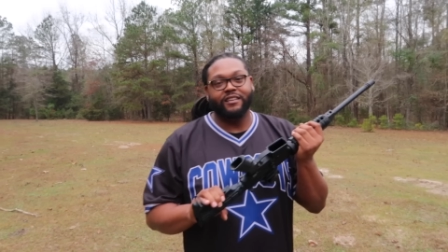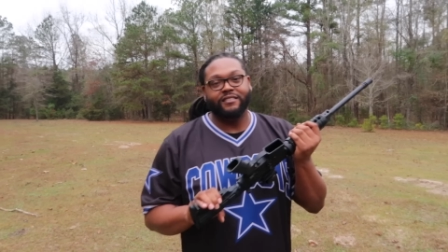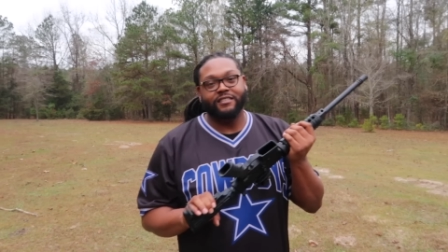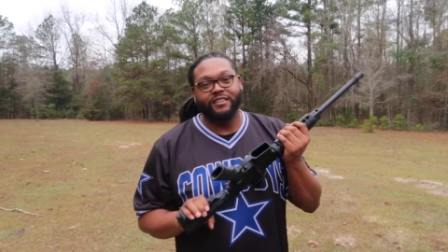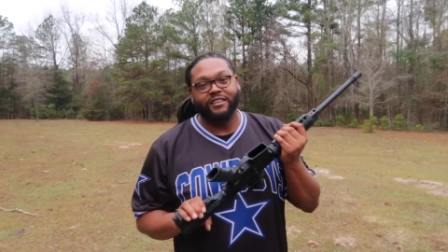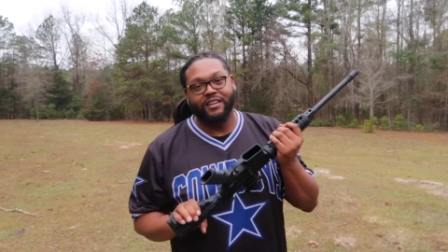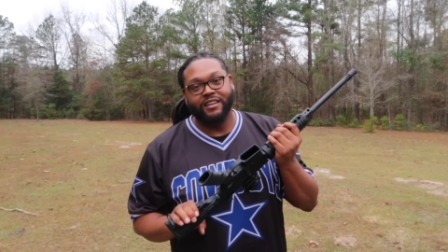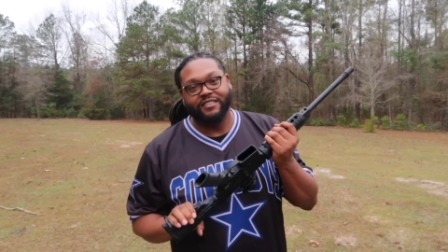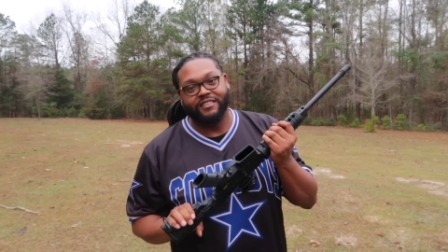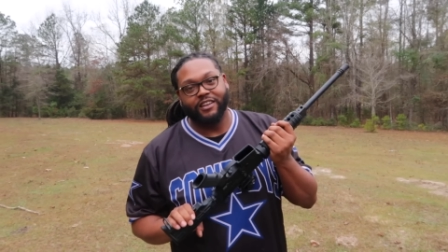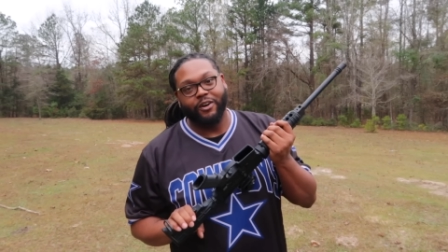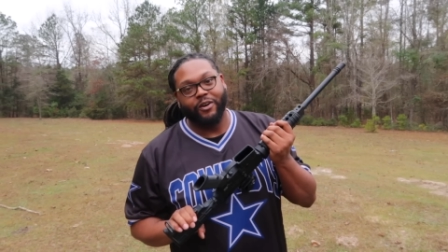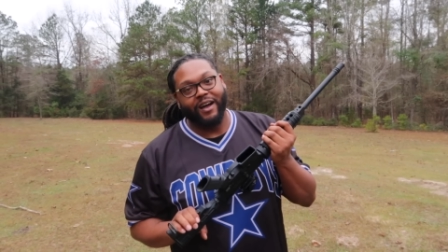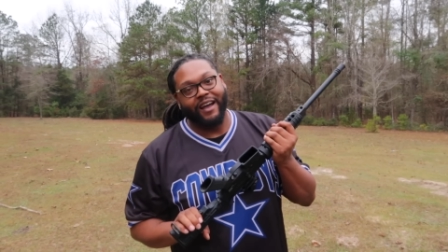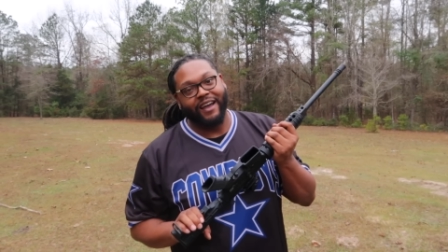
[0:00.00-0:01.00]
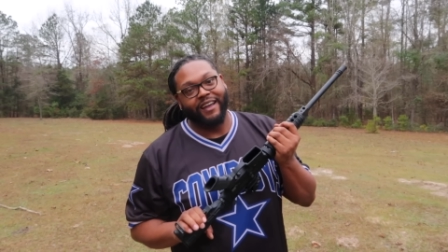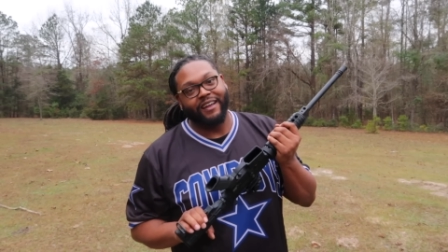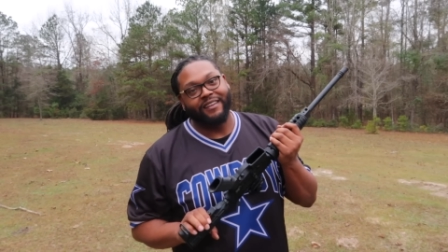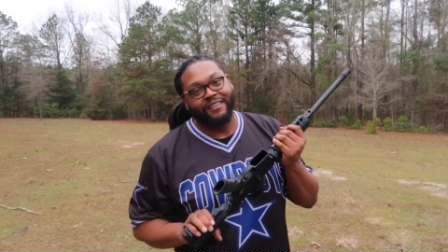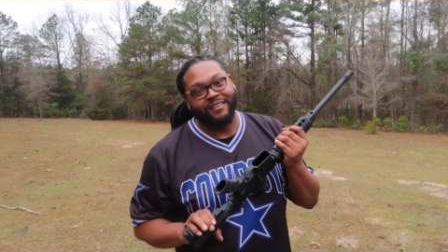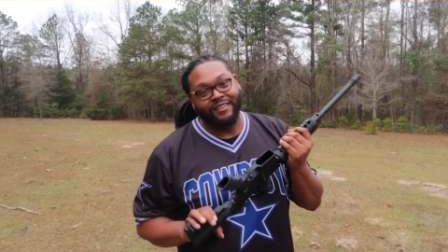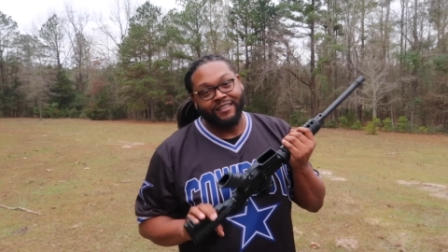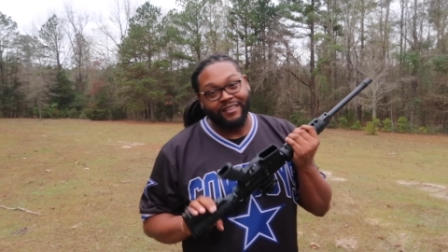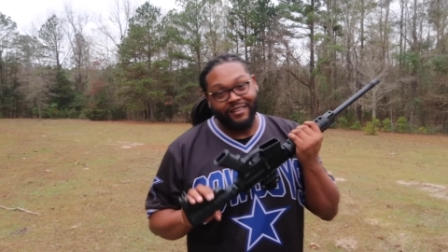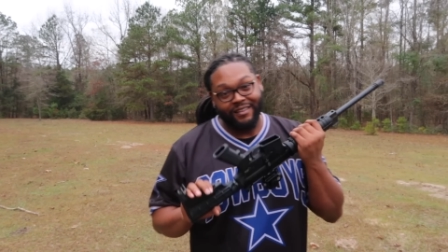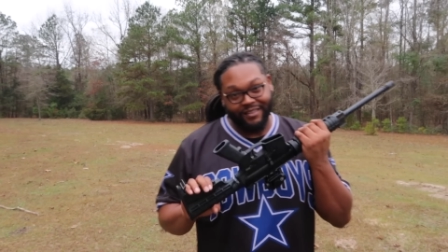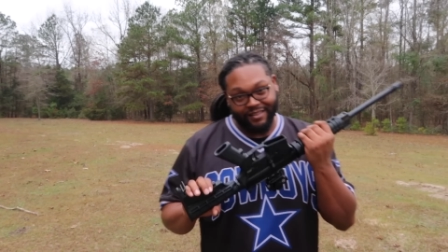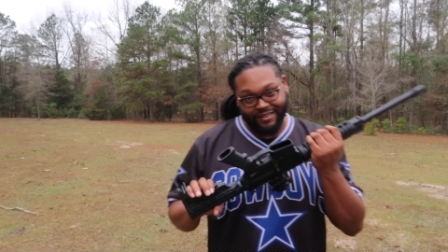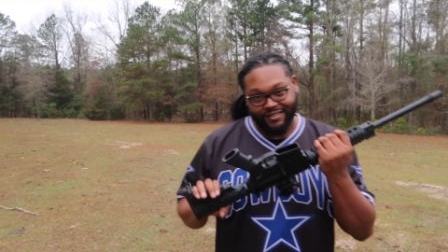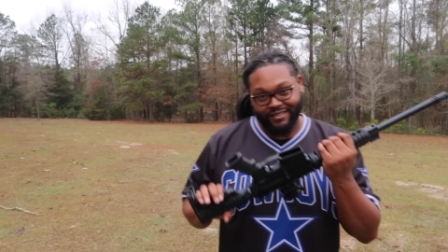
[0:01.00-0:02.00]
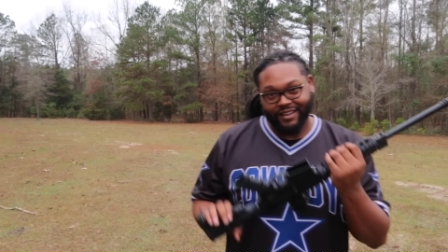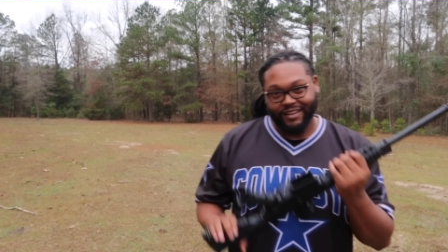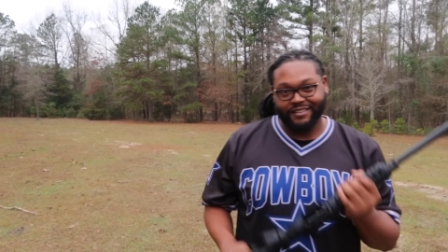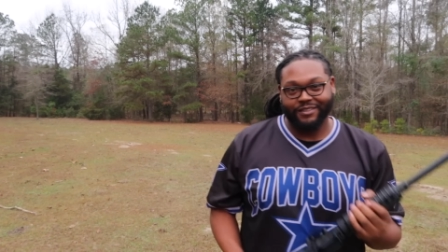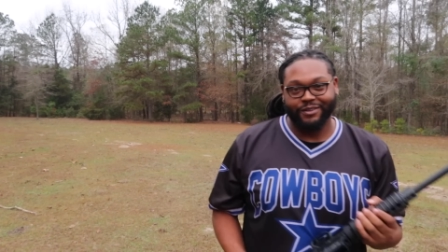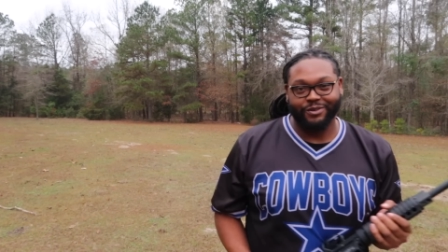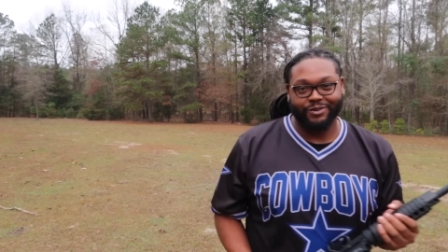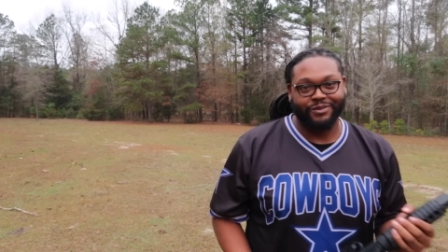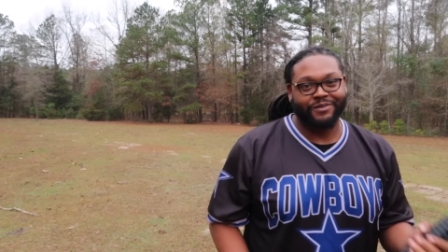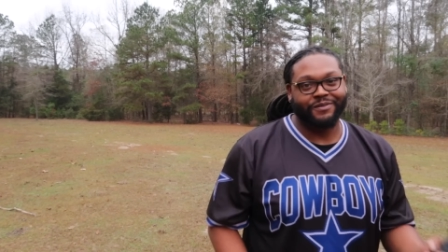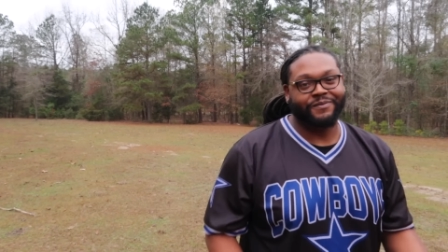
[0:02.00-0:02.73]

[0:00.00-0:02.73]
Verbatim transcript: The guns go hot. Stay tuned.